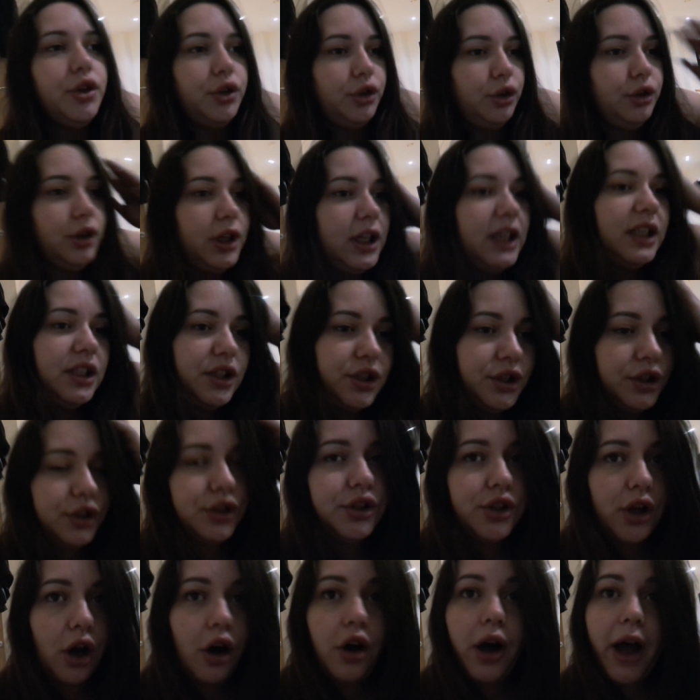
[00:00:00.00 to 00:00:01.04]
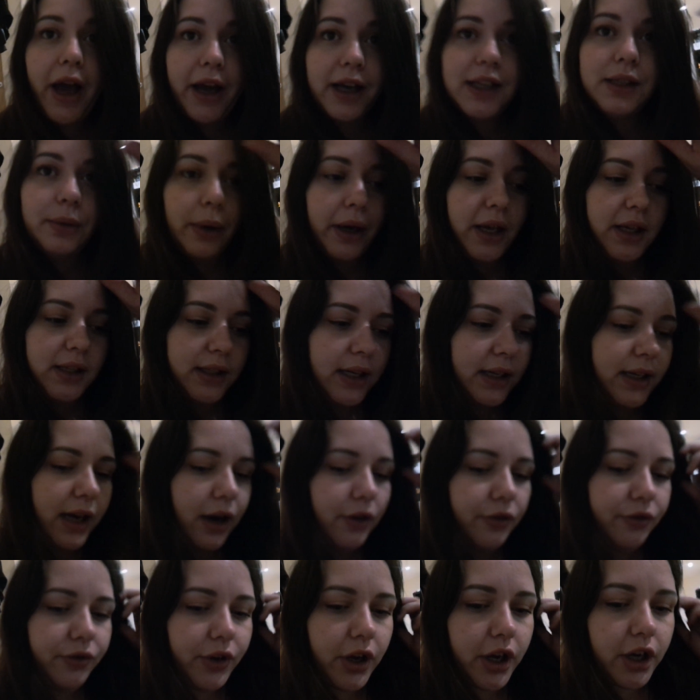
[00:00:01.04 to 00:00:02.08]
you need to sort X, Y, and Z
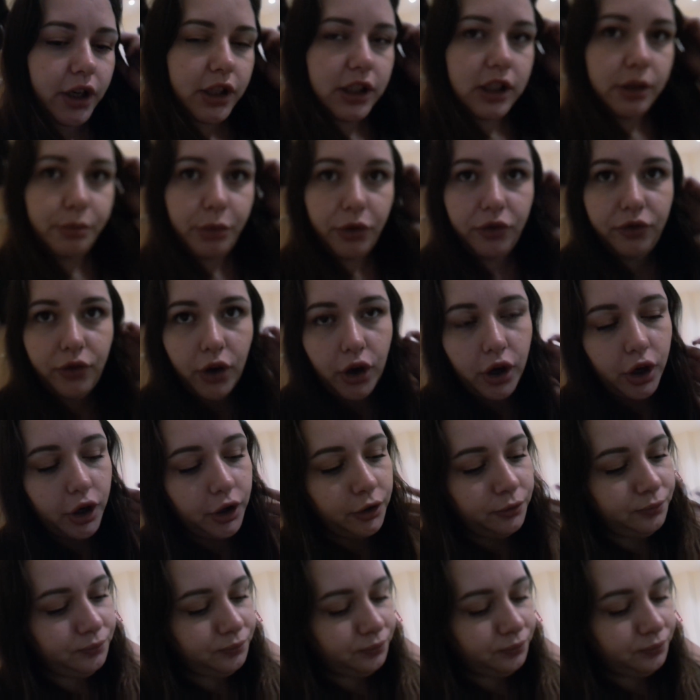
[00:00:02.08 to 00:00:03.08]
out first before